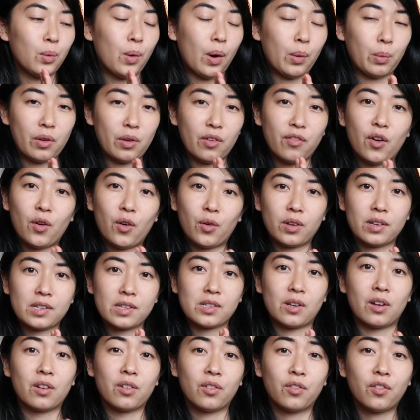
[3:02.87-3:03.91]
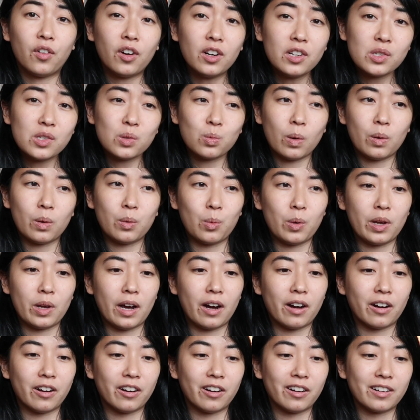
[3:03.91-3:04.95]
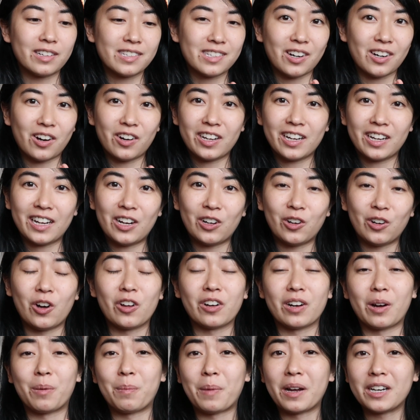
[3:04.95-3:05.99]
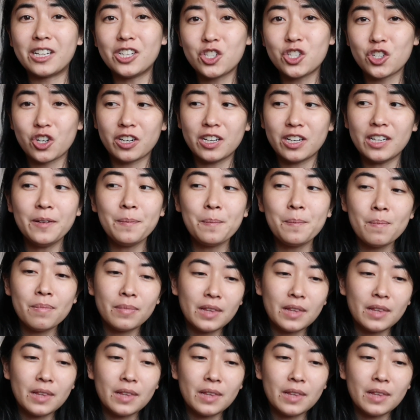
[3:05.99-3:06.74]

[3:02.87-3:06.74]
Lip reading: what we focus on first when we are starting out on our money journey.